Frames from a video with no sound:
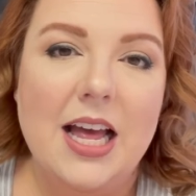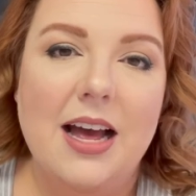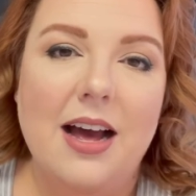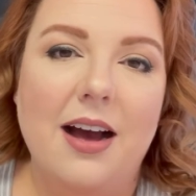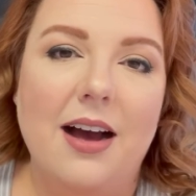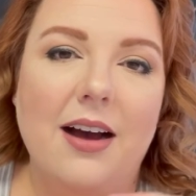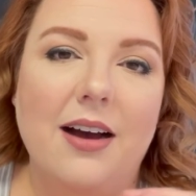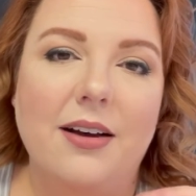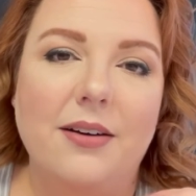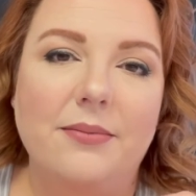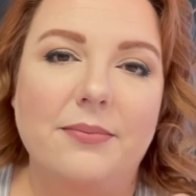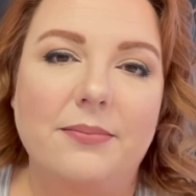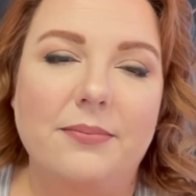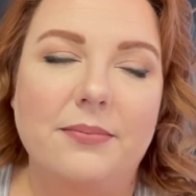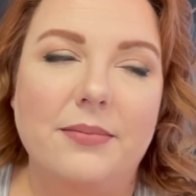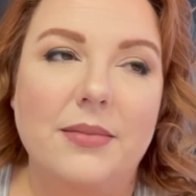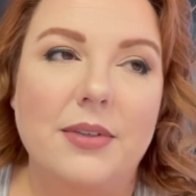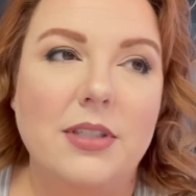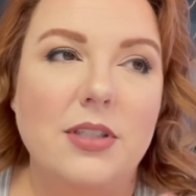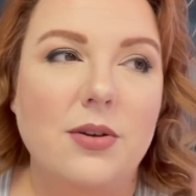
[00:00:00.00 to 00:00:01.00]
Um,
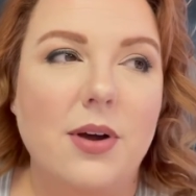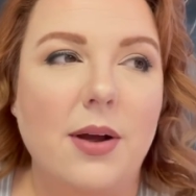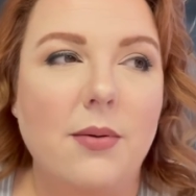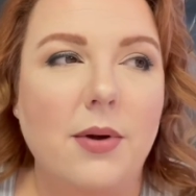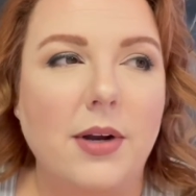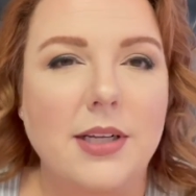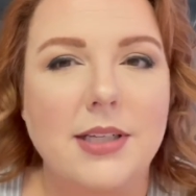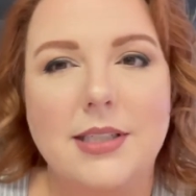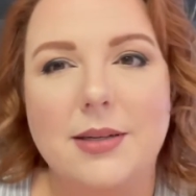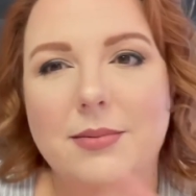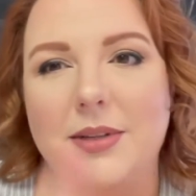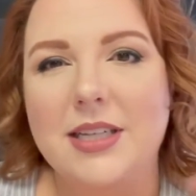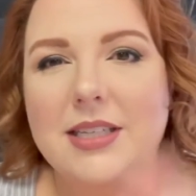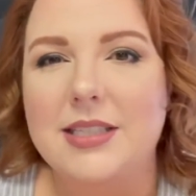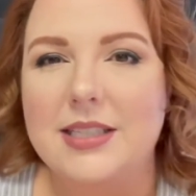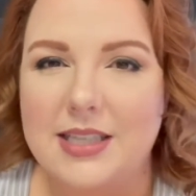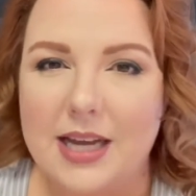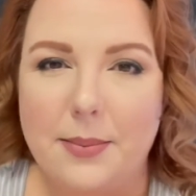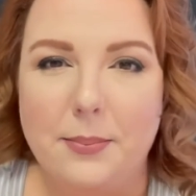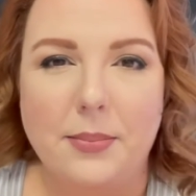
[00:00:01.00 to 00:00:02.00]
so I wanted something
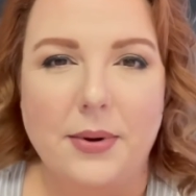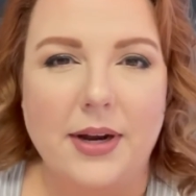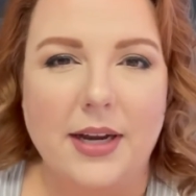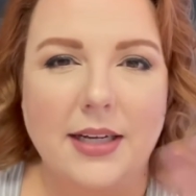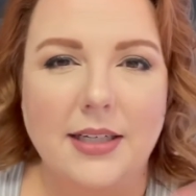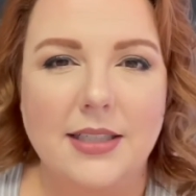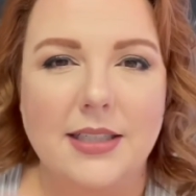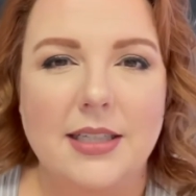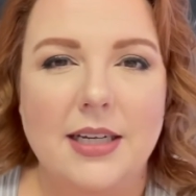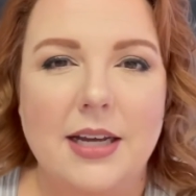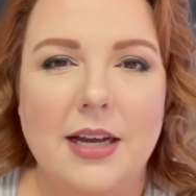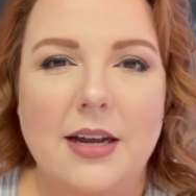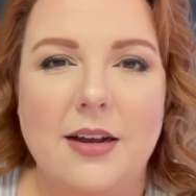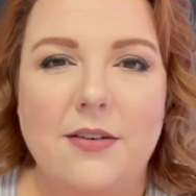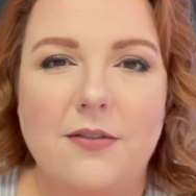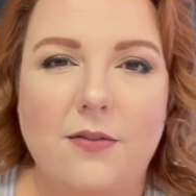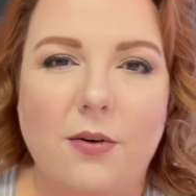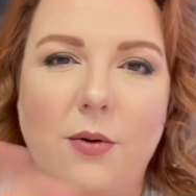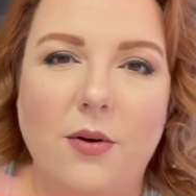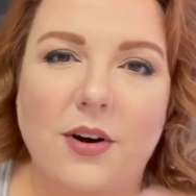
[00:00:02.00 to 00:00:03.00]
separate
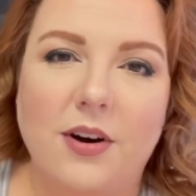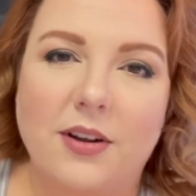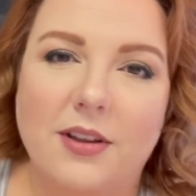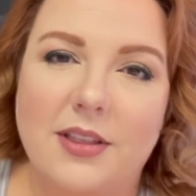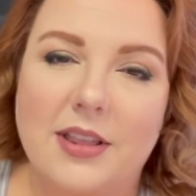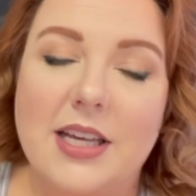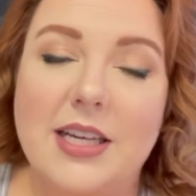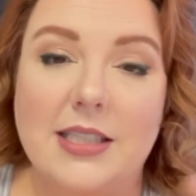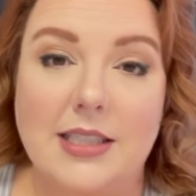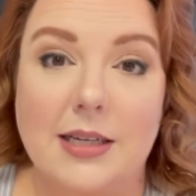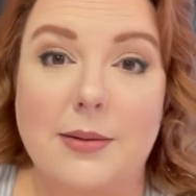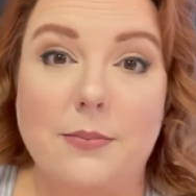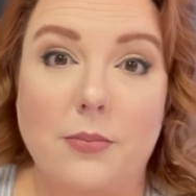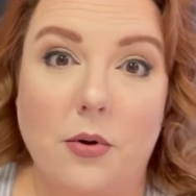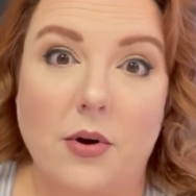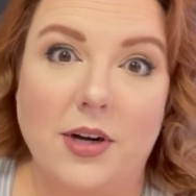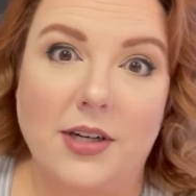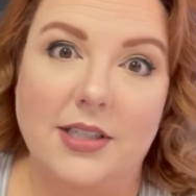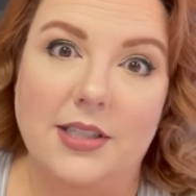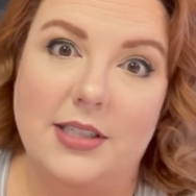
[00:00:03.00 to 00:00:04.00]
for this
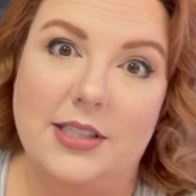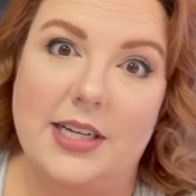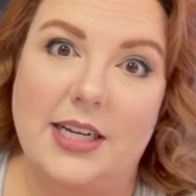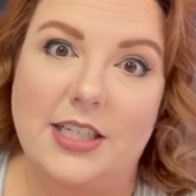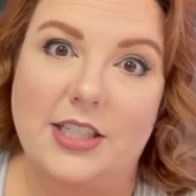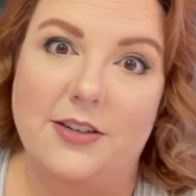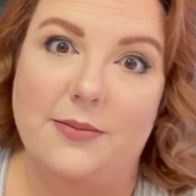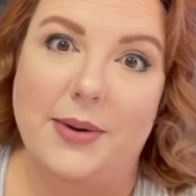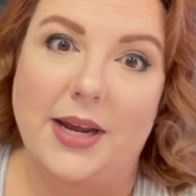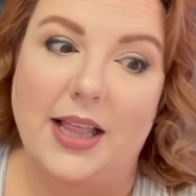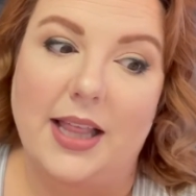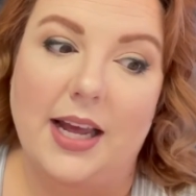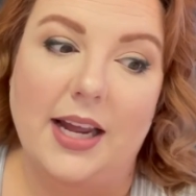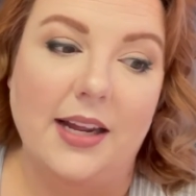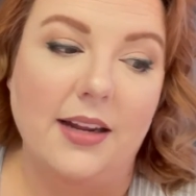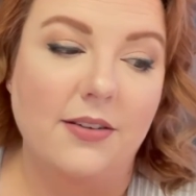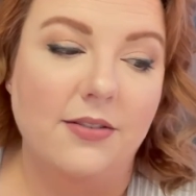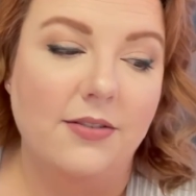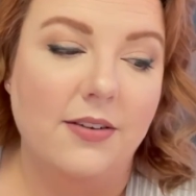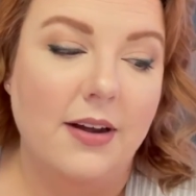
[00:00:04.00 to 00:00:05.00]
important stage of my
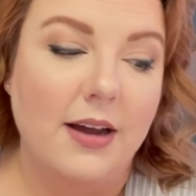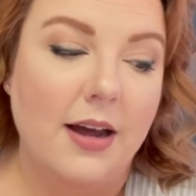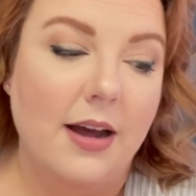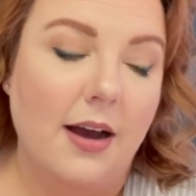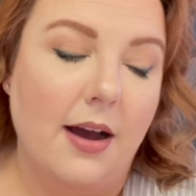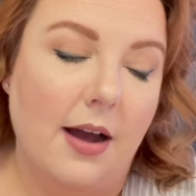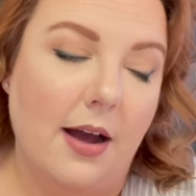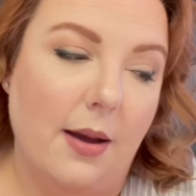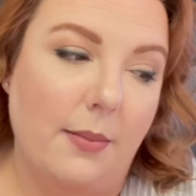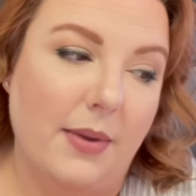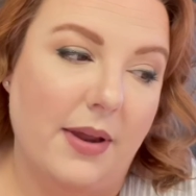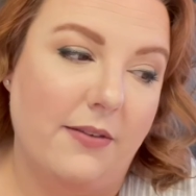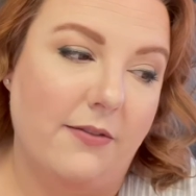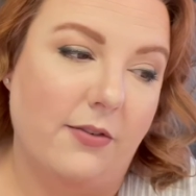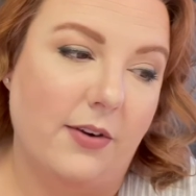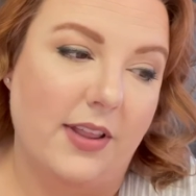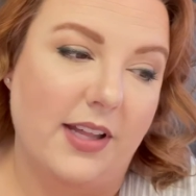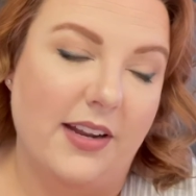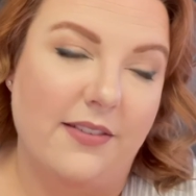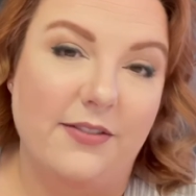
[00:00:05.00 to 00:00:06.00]
life um, and for
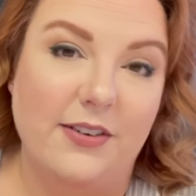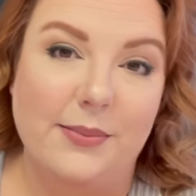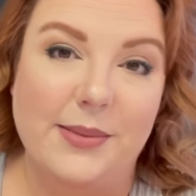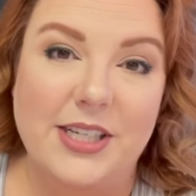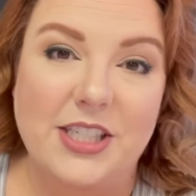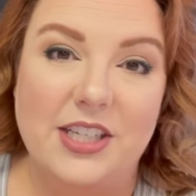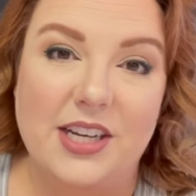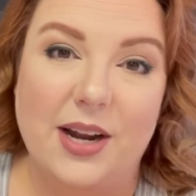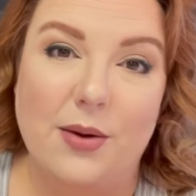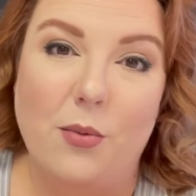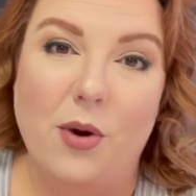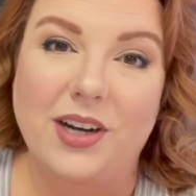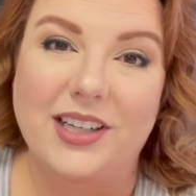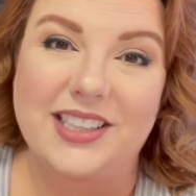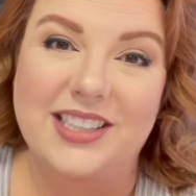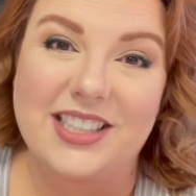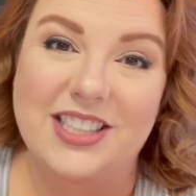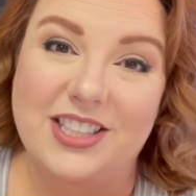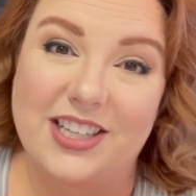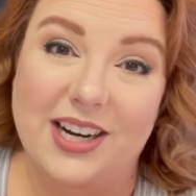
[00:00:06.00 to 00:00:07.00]
the information I wanted
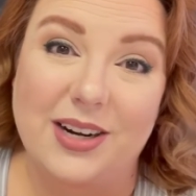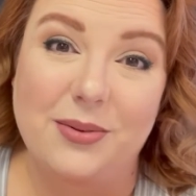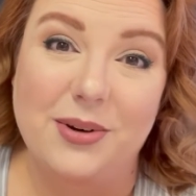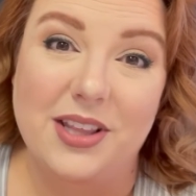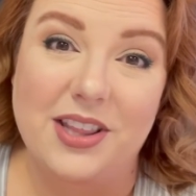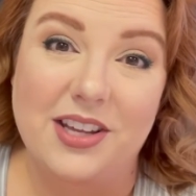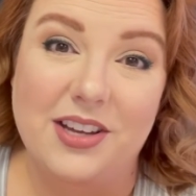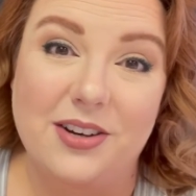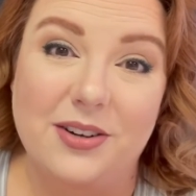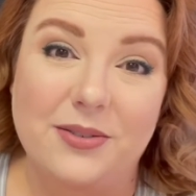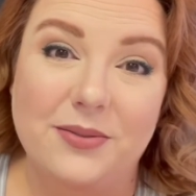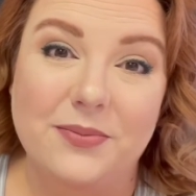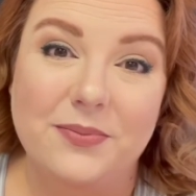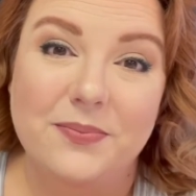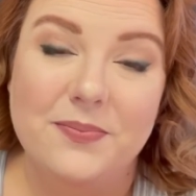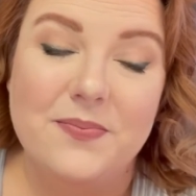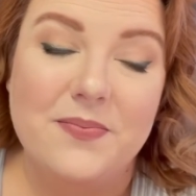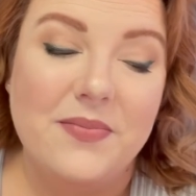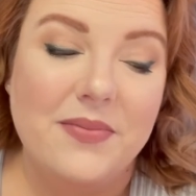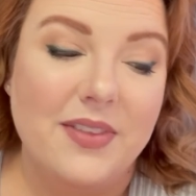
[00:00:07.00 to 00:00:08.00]
to share with you.
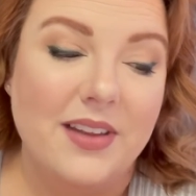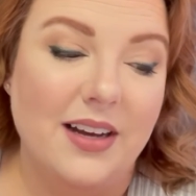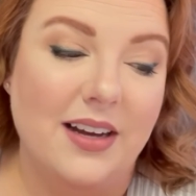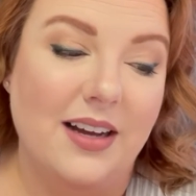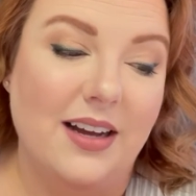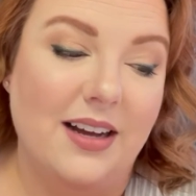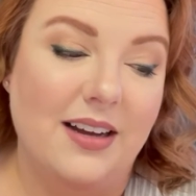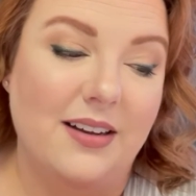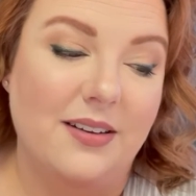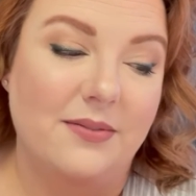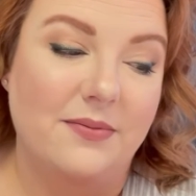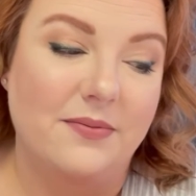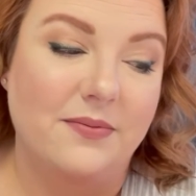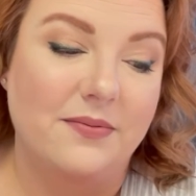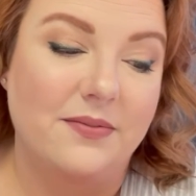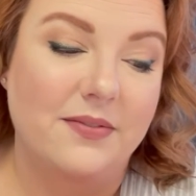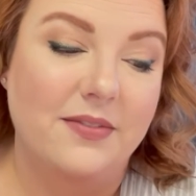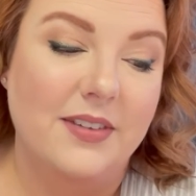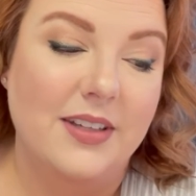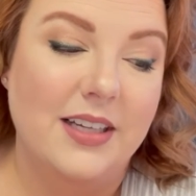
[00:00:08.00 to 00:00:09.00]
Um,
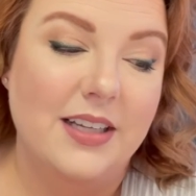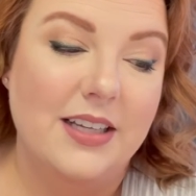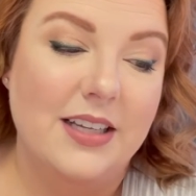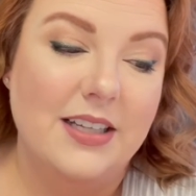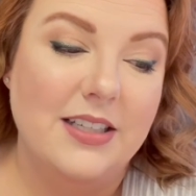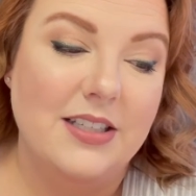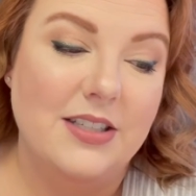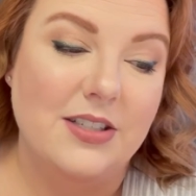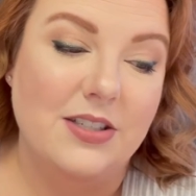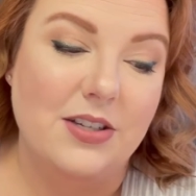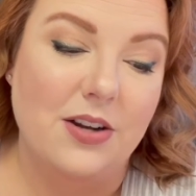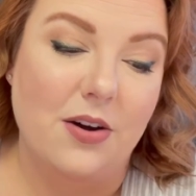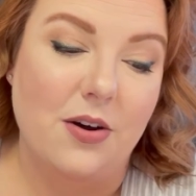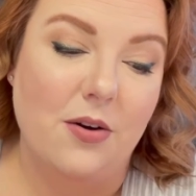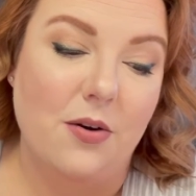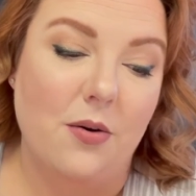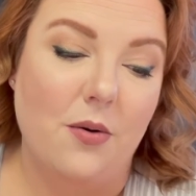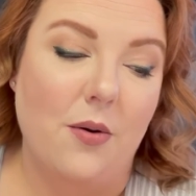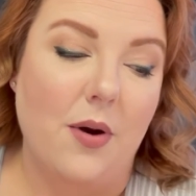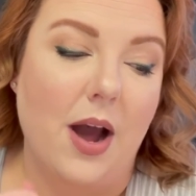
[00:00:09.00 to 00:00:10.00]

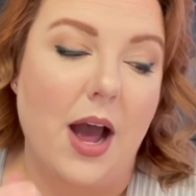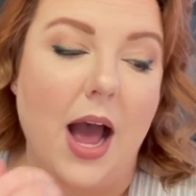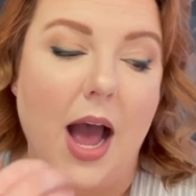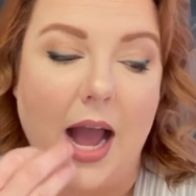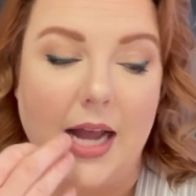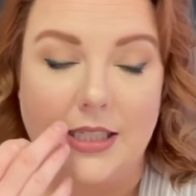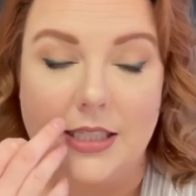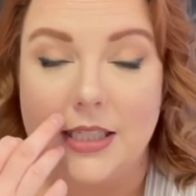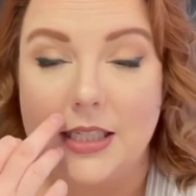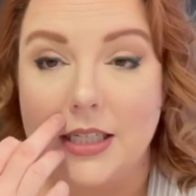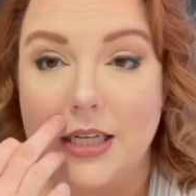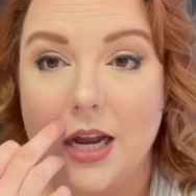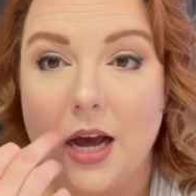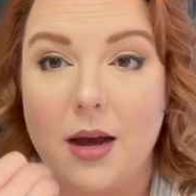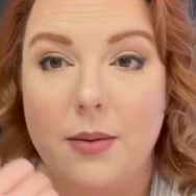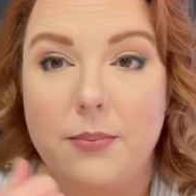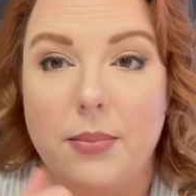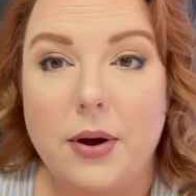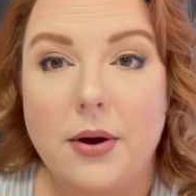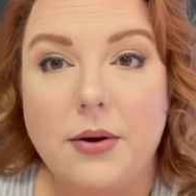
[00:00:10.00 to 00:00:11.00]
so I did
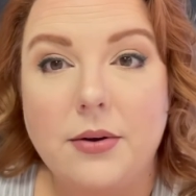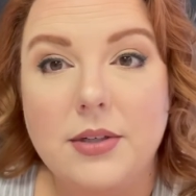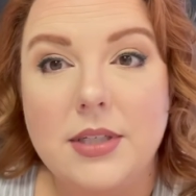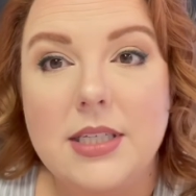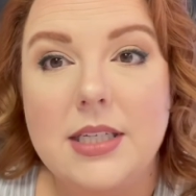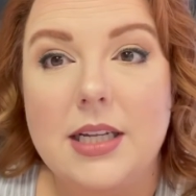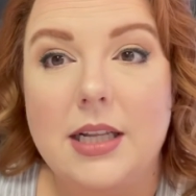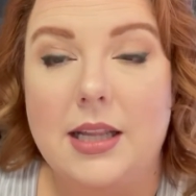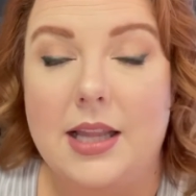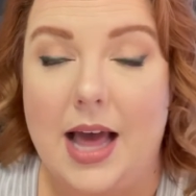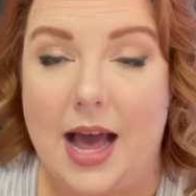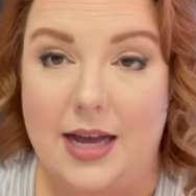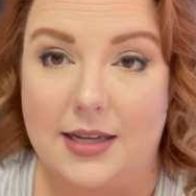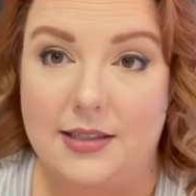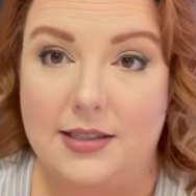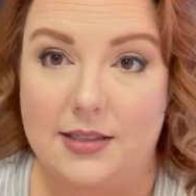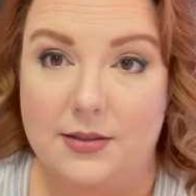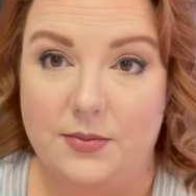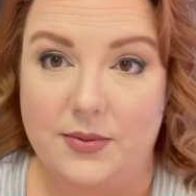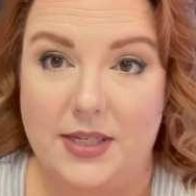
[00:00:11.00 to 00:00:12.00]
not post
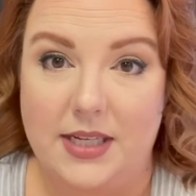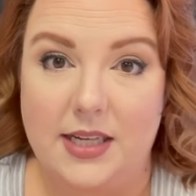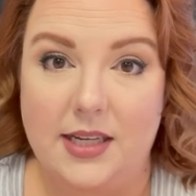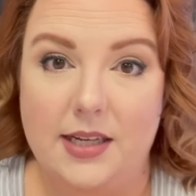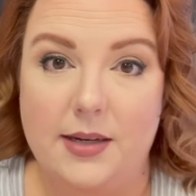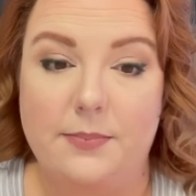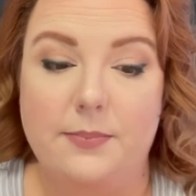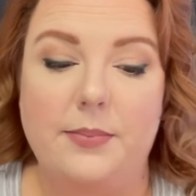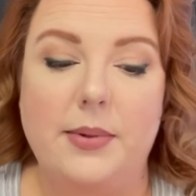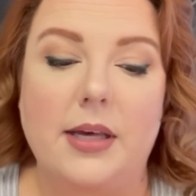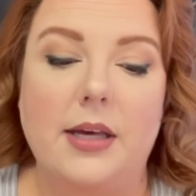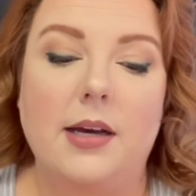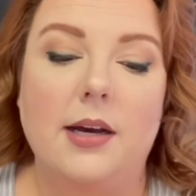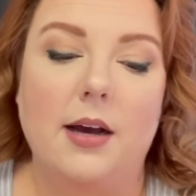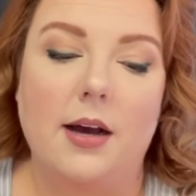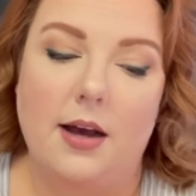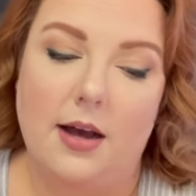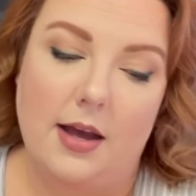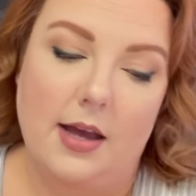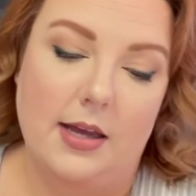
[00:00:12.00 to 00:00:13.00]
last week
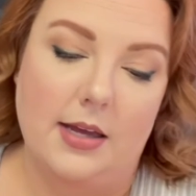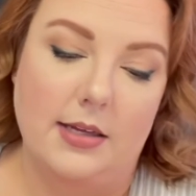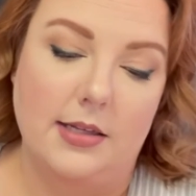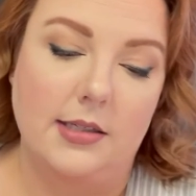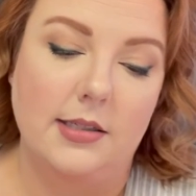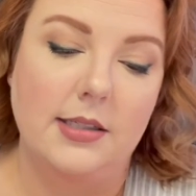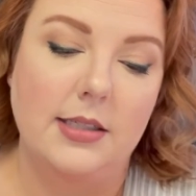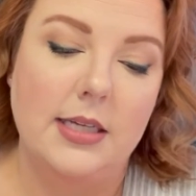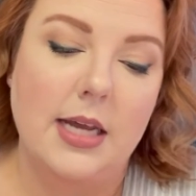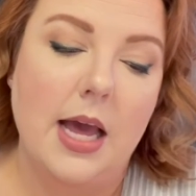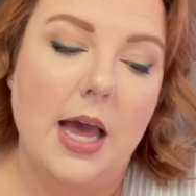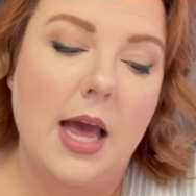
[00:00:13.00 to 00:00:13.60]
because